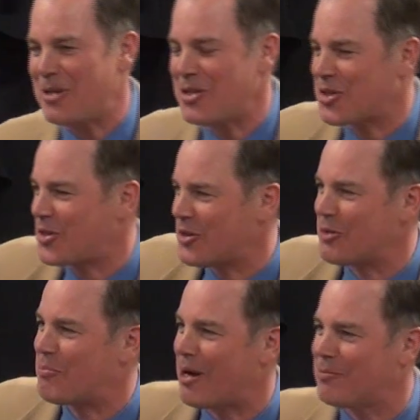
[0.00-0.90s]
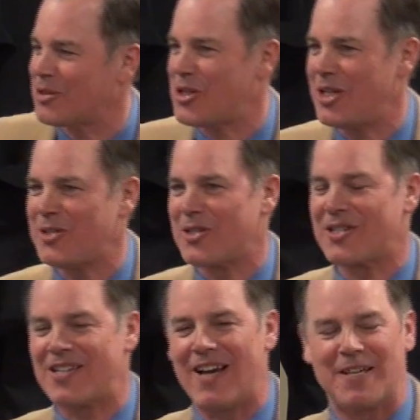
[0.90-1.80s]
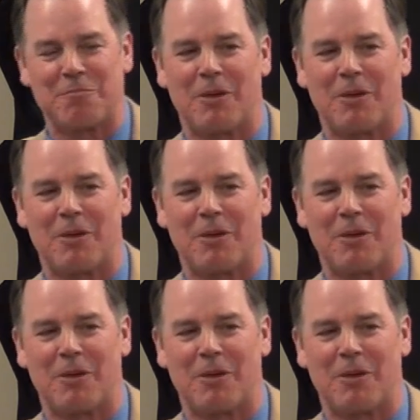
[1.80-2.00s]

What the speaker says: be a sure publishing success,